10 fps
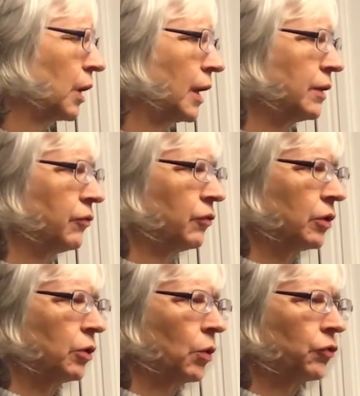kind
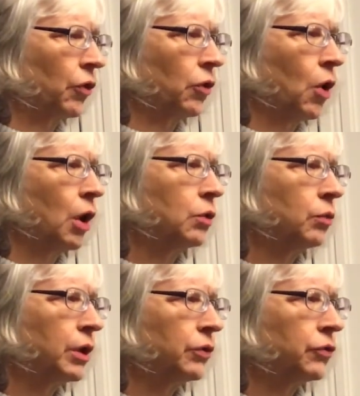of goes along
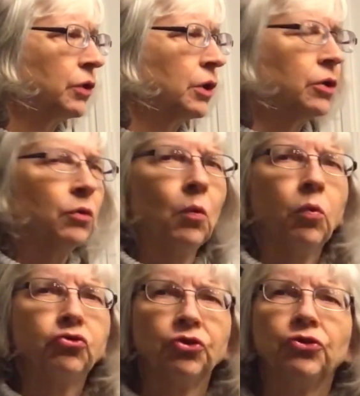with,
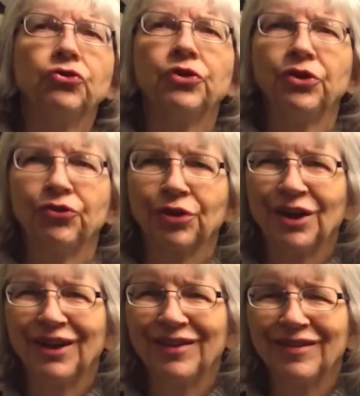should you teach your
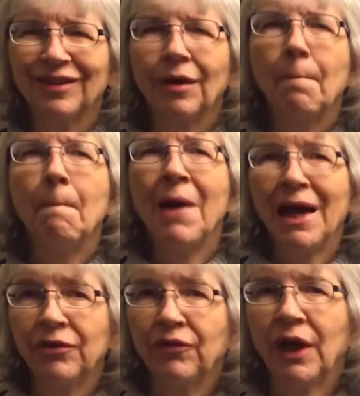kids
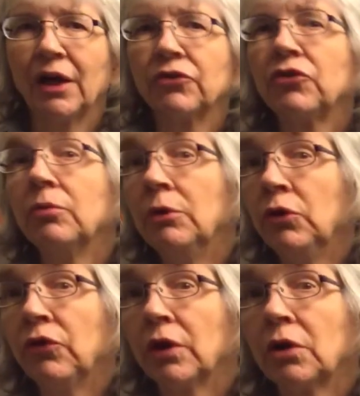math facts to
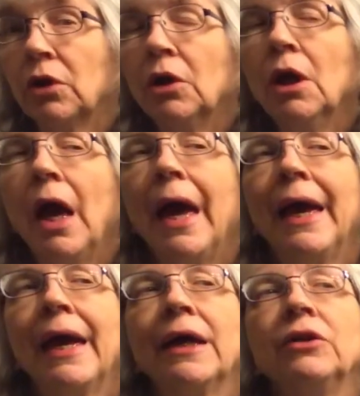music?
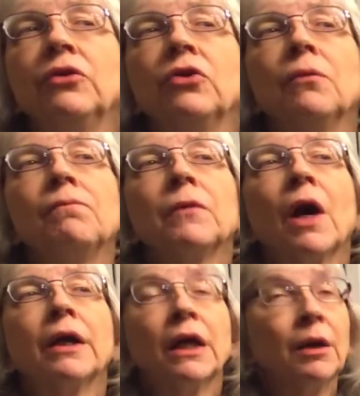And
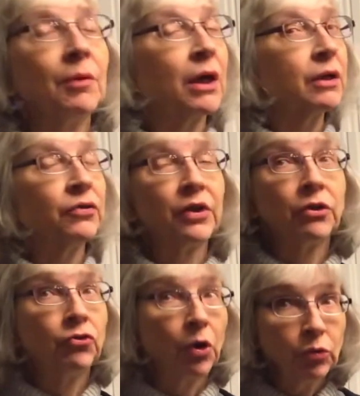again, I'm not going to
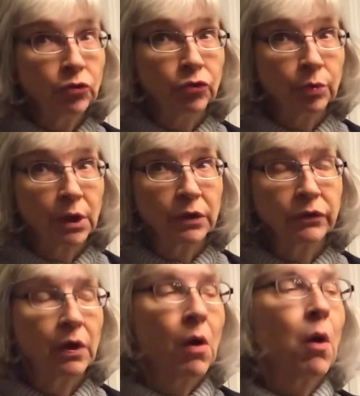say don't do
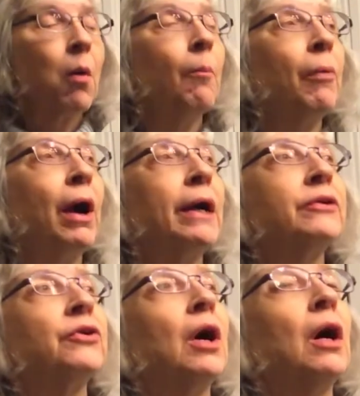it, but